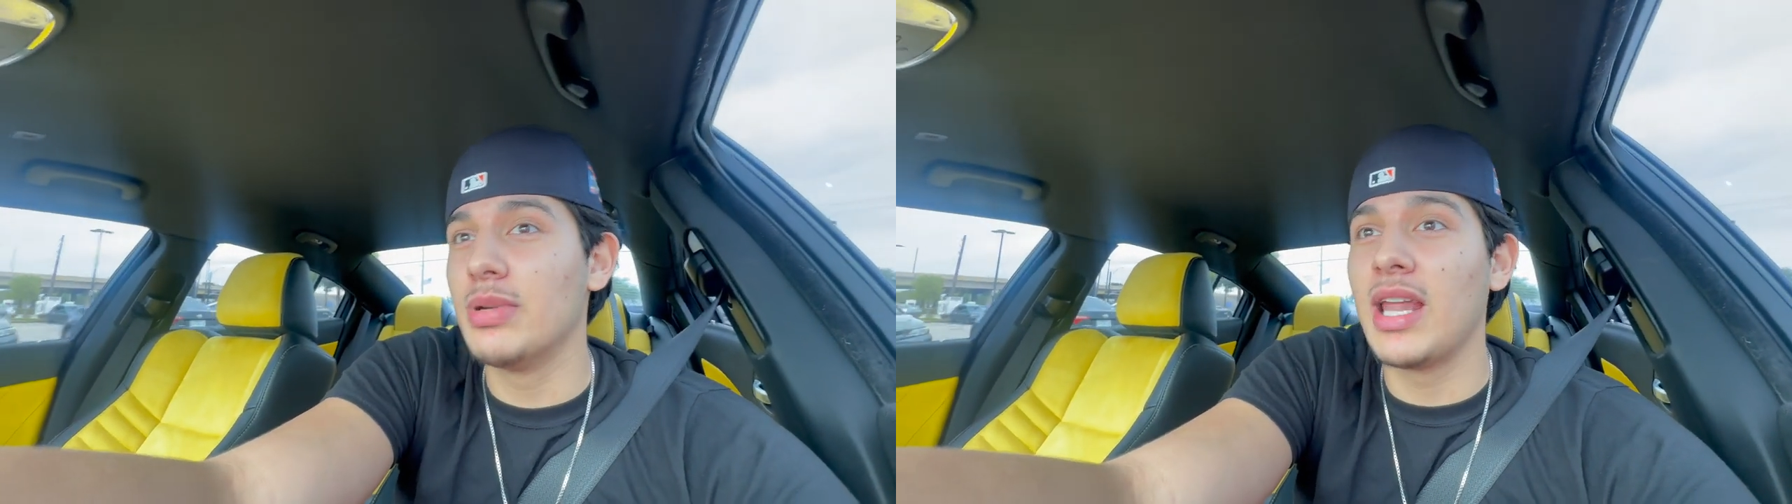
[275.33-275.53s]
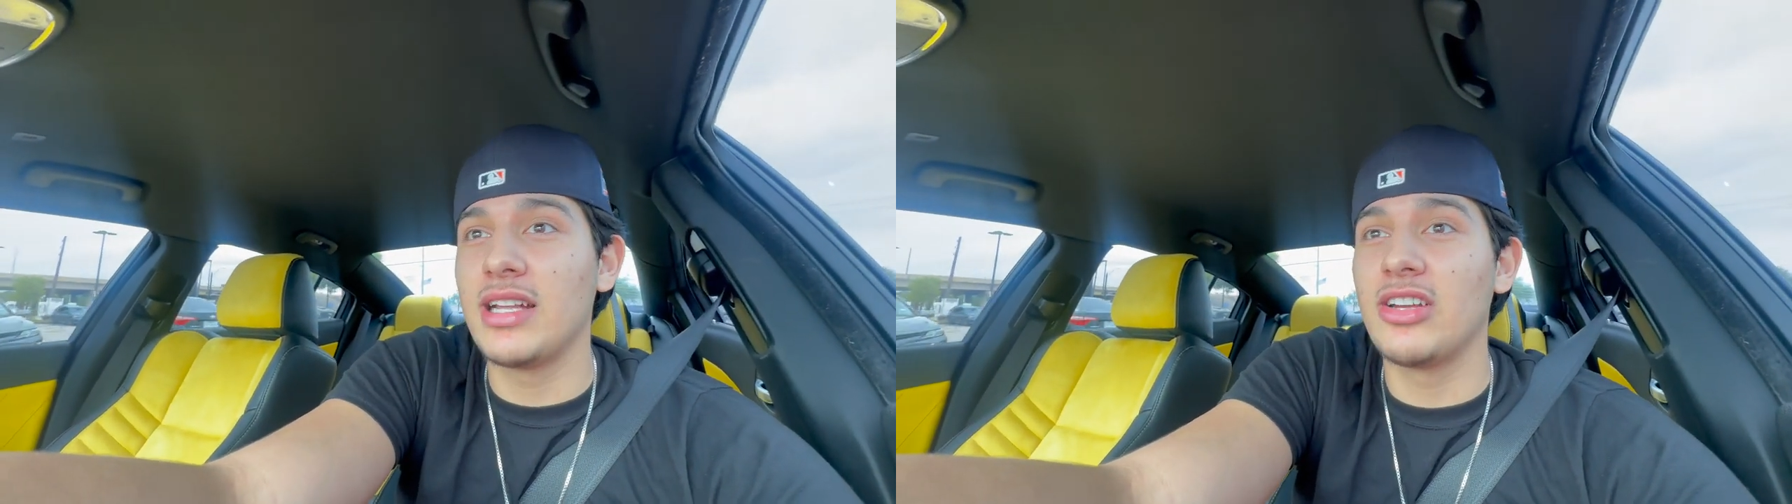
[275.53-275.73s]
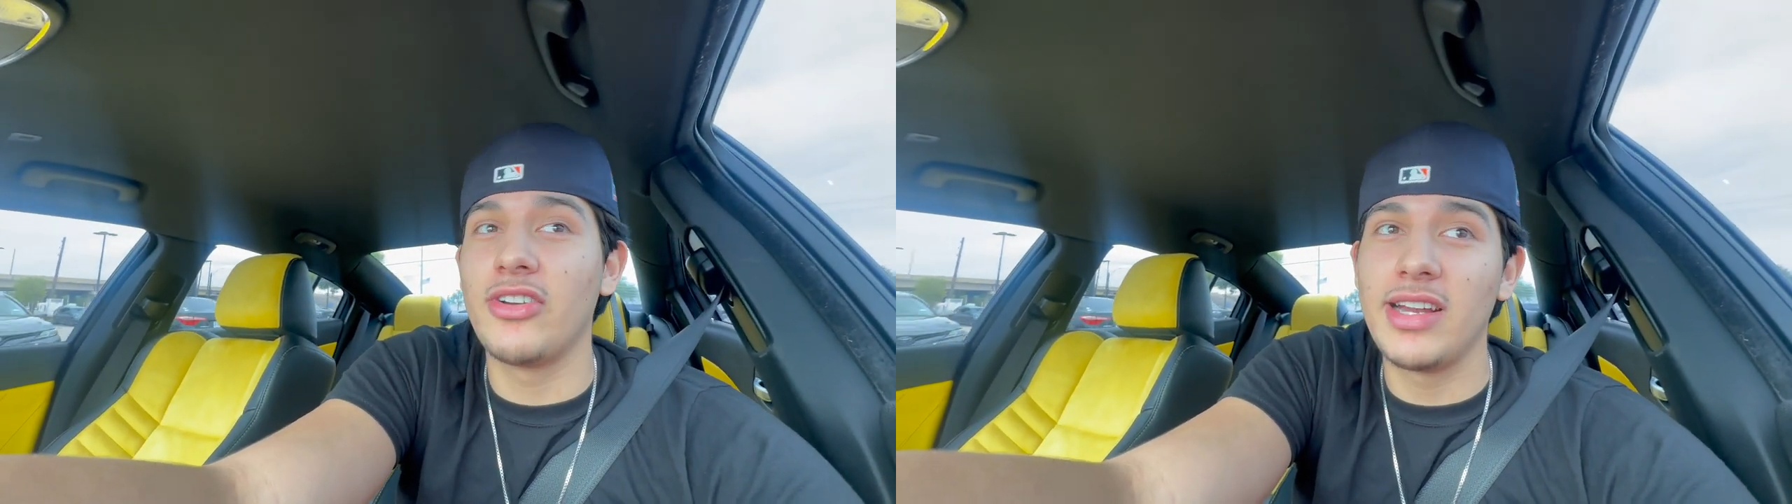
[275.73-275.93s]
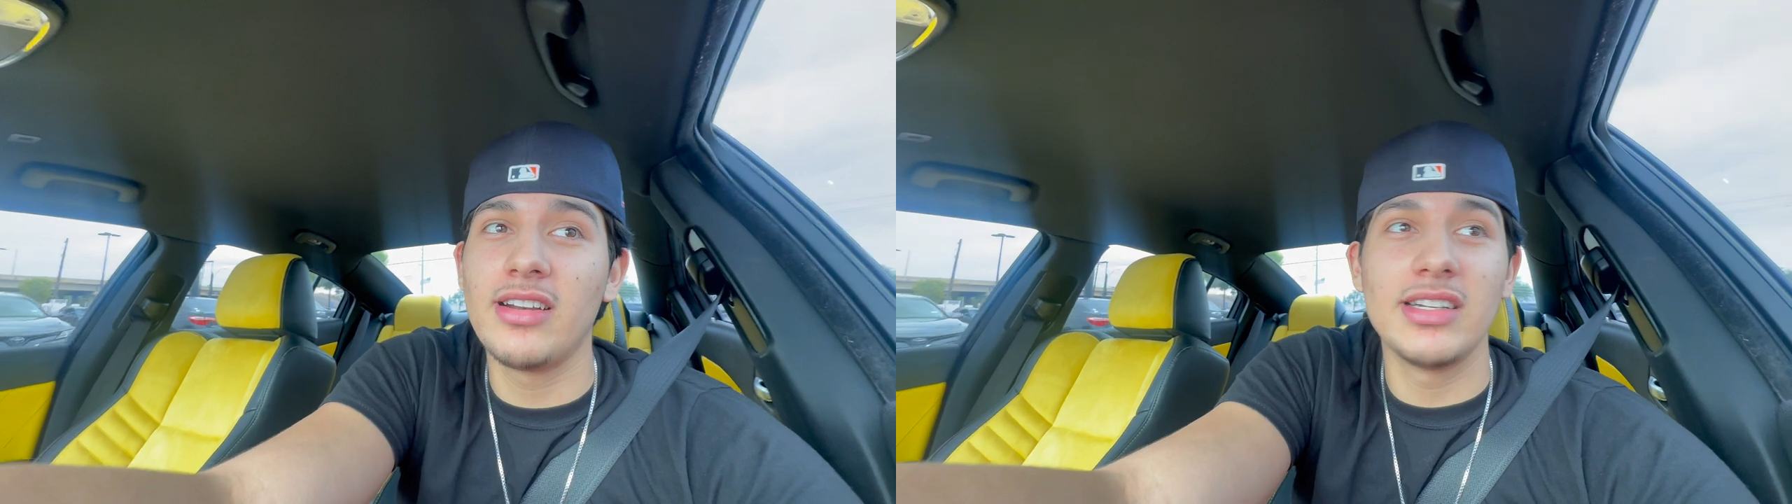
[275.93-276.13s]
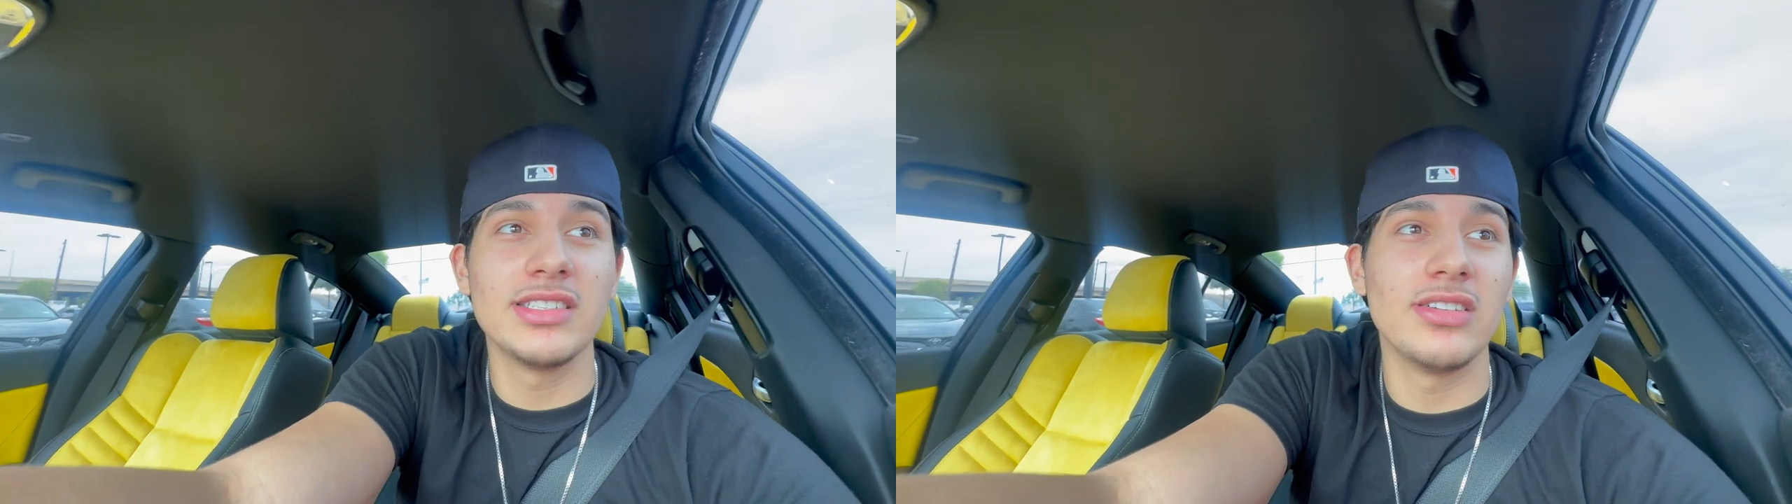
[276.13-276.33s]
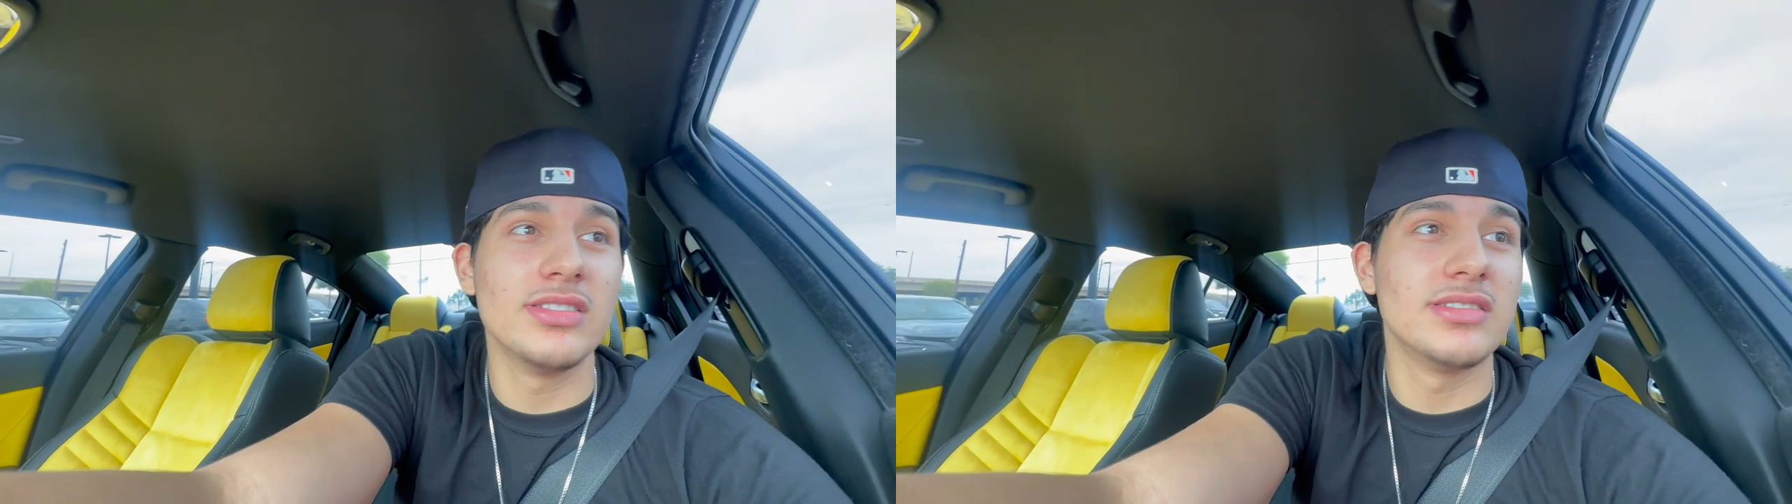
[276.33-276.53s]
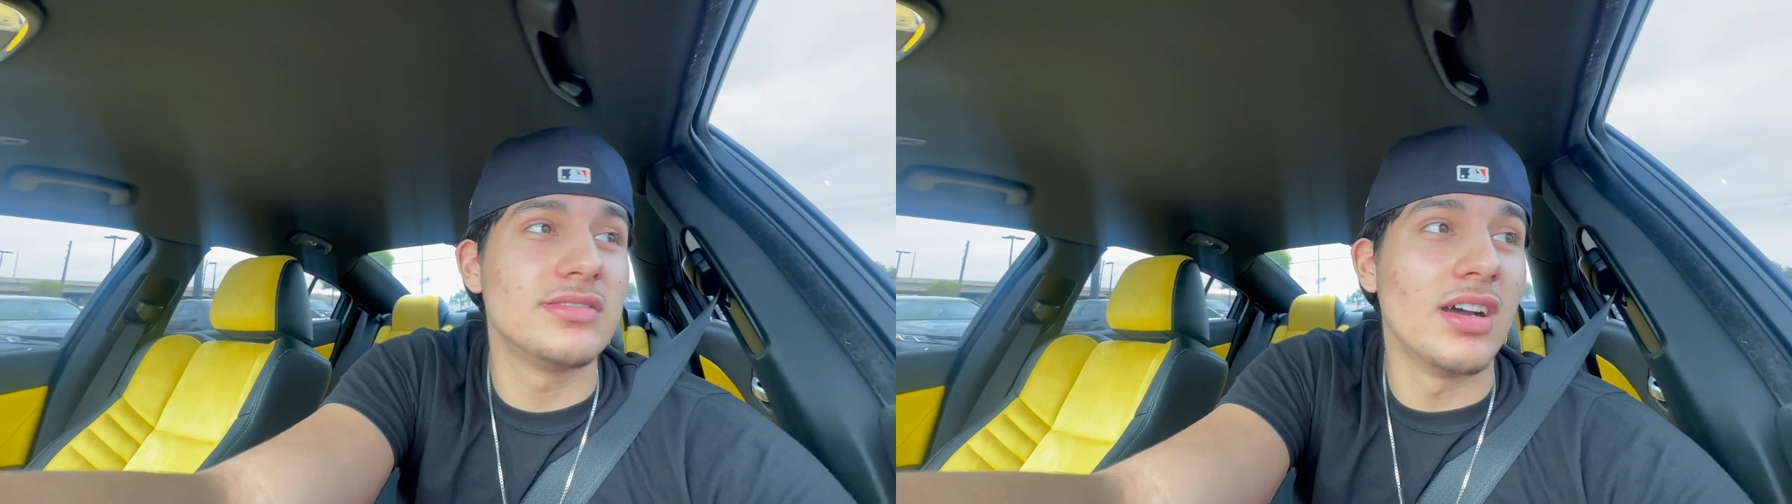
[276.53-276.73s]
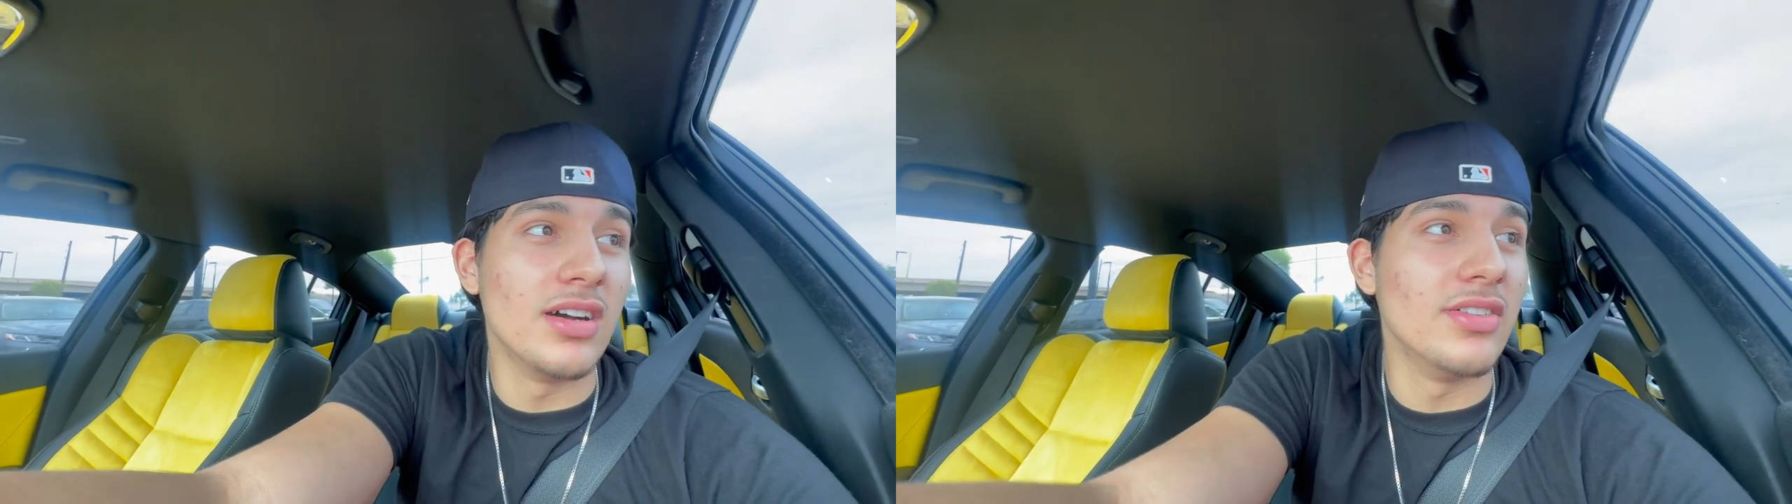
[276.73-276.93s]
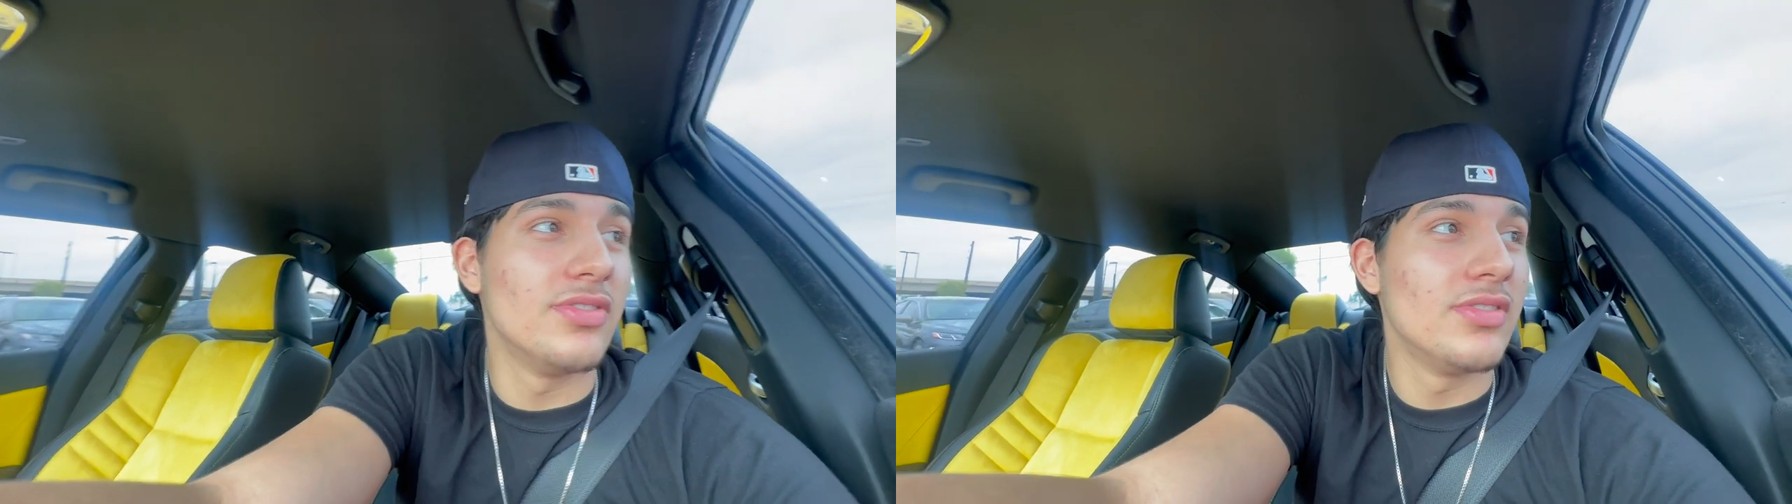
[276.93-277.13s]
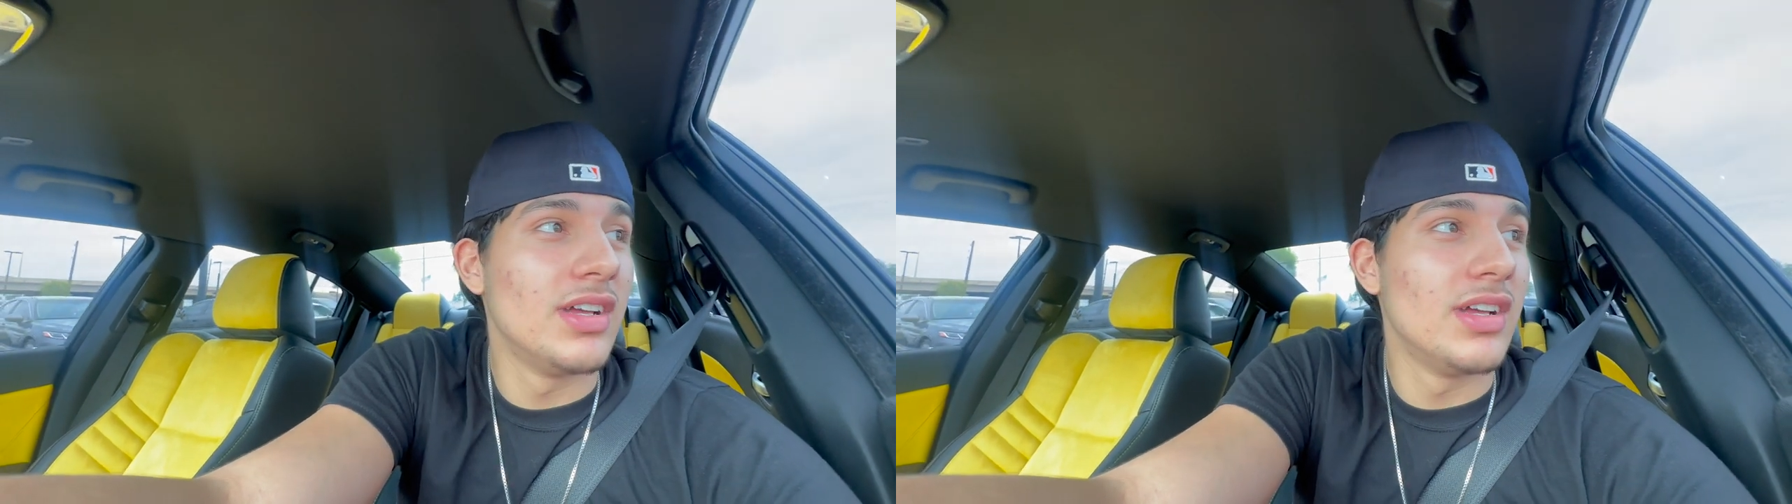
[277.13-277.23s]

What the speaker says: But like, the green on this hoe is tough.